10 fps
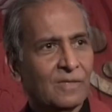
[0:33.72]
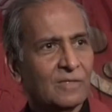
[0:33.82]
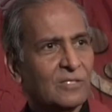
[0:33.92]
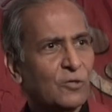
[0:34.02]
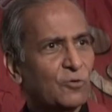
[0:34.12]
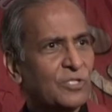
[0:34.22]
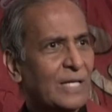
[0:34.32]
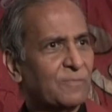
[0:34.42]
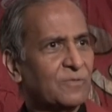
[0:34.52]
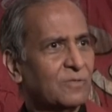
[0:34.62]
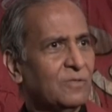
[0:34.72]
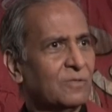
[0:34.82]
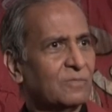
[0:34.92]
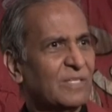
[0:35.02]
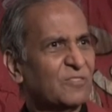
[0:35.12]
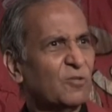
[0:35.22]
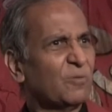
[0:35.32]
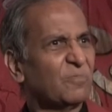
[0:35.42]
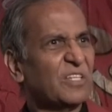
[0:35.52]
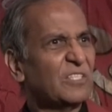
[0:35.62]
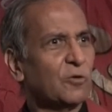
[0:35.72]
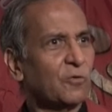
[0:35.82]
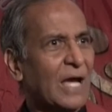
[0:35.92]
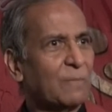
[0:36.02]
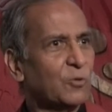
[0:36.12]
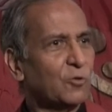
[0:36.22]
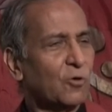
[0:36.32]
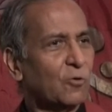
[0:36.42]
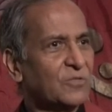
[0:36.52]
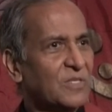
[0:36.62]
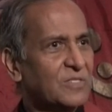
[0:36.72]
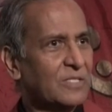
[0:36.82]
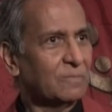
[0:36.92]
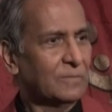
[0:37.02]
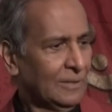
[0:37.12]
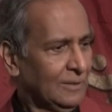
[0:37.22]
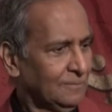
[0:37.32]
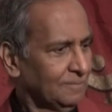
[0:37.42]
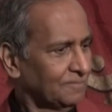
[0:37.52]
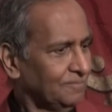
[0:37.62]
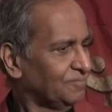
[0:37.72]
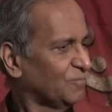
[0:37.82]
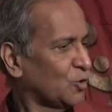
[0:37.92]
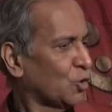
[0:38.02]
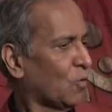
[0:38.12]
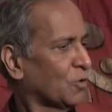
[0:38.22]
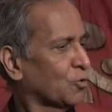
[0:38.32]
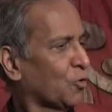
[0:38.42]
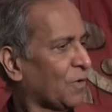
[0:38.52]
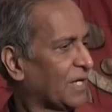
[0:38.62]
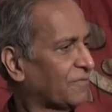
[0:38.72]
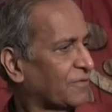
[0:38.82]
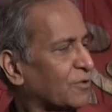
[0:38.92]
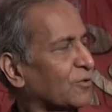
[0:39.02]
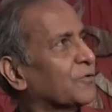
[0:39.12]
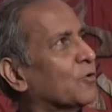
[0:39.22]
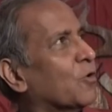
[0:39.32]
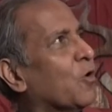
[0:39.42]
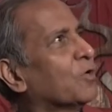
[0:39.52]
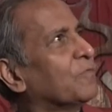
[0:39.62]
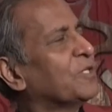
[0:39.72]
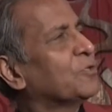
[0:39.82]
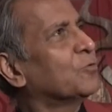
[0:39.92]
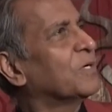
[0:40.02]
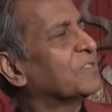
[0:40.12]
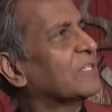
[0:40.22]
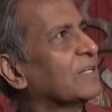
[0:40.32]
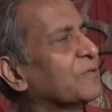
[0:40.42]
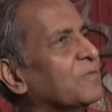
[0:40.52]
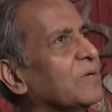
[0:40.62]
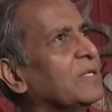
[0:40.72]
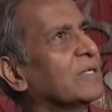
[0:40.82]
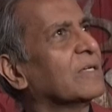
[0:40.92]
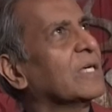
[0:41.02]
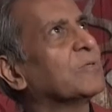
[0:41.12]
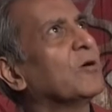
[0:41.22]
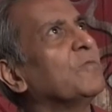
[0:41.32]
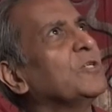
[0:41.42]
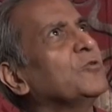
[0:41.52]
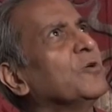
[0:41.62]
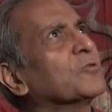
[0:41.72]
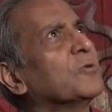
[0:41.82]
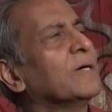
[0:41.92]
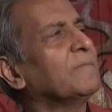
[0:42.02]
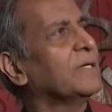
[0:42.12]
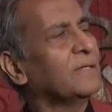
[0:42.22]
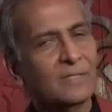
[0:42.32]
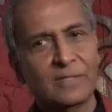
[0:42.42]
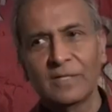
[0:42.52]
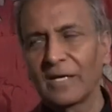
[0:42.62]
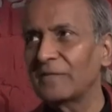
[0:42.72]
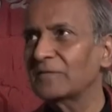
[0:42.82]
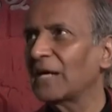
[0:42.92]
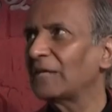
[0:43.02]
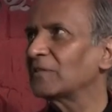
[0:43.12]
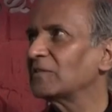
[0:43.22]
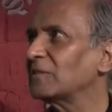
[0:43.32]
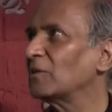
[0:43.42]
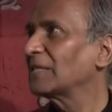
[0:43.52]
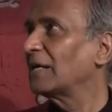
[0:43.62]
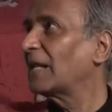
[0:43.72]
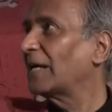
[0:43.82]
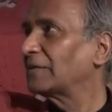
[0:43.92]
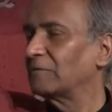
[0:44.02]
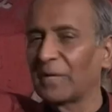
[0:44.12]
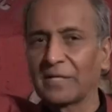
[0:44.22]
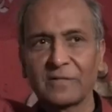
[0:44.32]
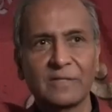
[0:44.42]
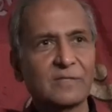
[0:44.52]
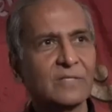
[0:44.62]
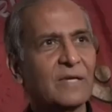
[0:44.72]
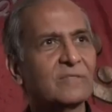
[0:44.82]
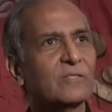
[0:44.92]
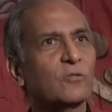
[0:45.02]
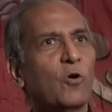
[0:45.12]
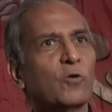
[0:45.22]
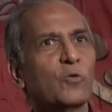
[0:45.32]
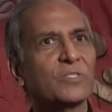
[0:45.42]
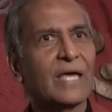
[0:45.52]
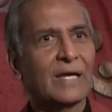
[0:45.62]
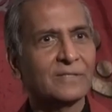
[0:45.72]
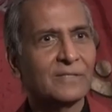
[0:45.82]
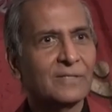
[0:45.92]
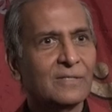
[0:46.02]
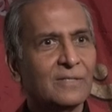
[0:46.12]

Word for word: They say, look, chaps, you know, there's no reason or rhyme to your whole system. You want to go in front of your God, Vishnu, and sit at his feet and keep saying, oh, Vishnu, you are so lovely. And this guy says, he goes enlightenment. And this guy says, God, what's that?